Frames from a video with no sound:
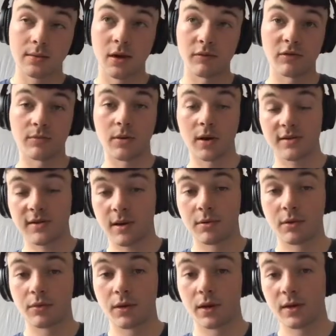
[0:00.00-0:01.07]
over the past
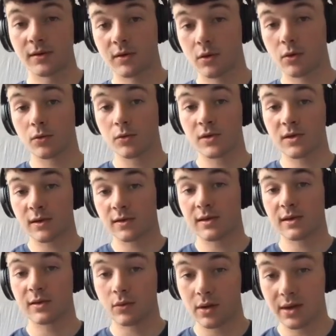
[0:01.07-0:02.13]
couple of weeks, Google
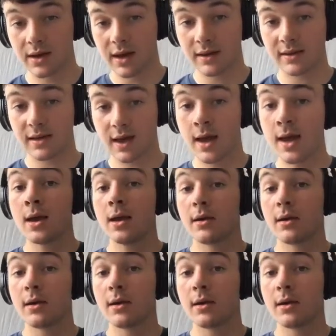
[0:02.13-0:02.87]
started to index that,